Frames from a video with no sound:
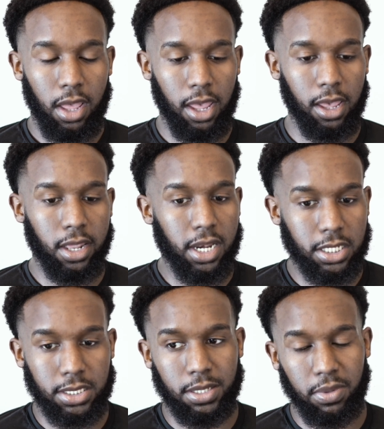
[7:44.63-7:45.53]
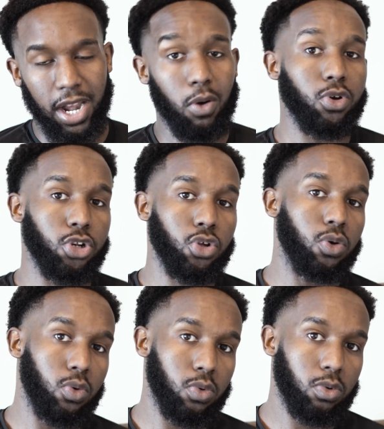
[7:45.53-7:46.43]
and this is something I would
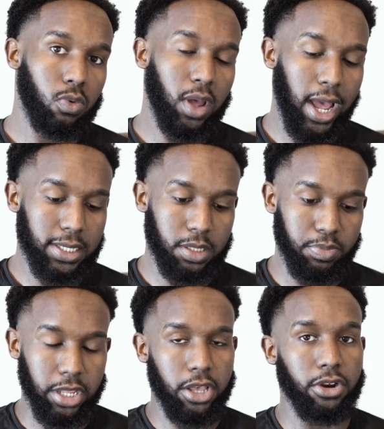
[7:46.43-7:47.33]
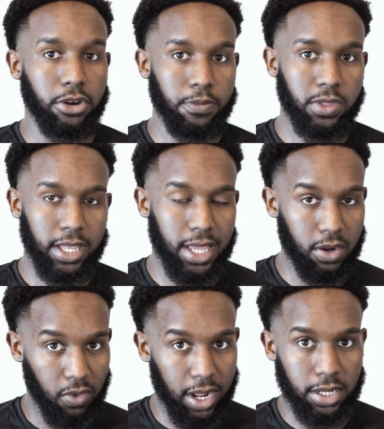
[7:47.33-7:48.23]
do as a beginner
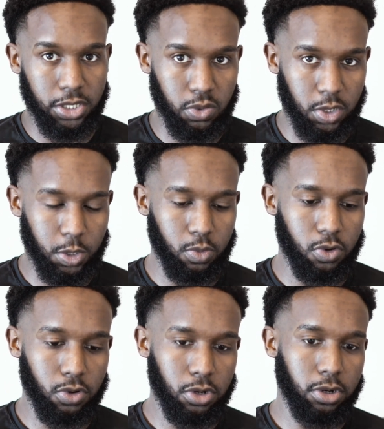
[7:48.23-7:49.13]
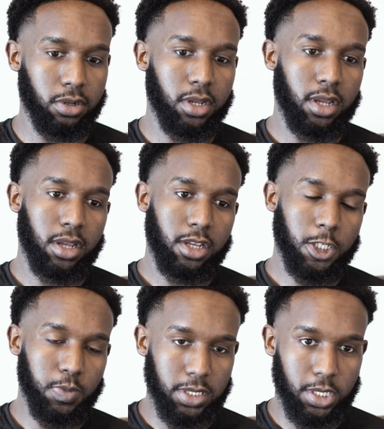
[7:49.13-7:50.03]
getting right into it. It's more
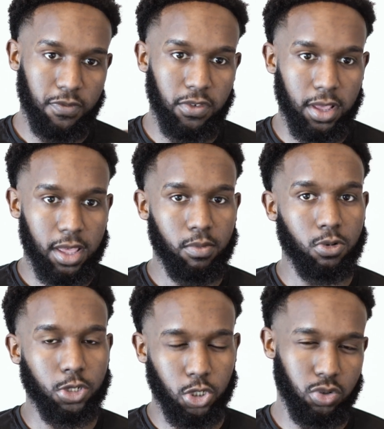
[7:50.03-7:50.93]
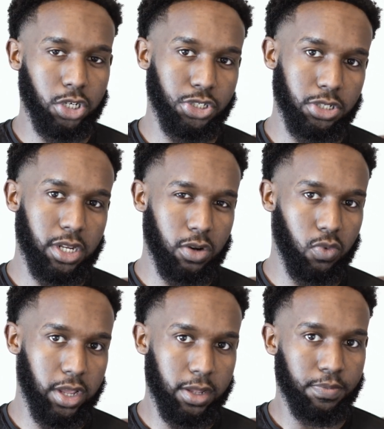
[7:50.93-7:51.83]
specific and more structured in a
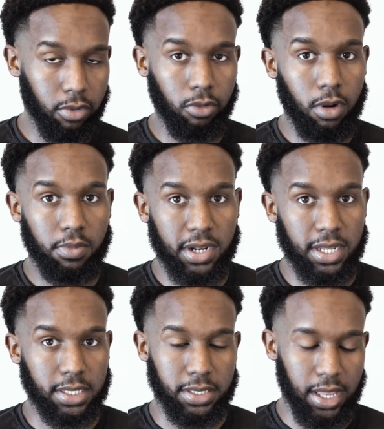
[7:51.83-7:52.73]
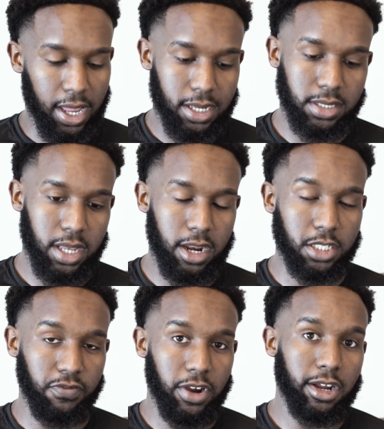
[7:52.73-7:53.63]
way. But remember this, the handstand is
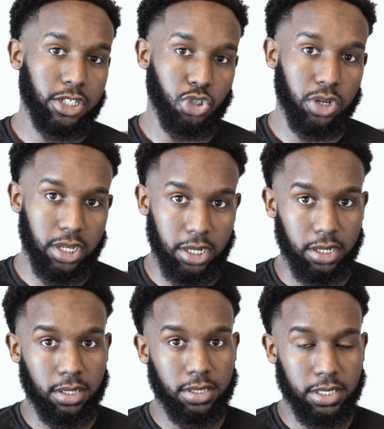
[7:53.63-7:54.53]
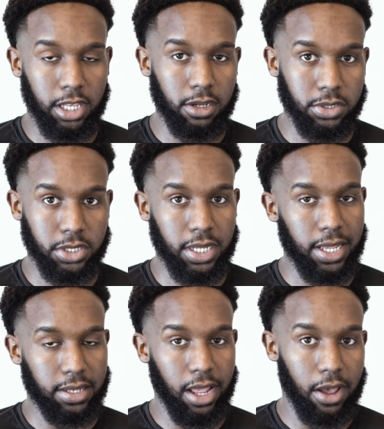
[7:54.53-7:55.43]
a very tricky skill to
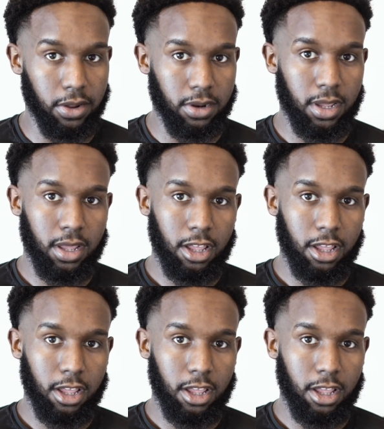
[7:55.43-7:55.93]
get down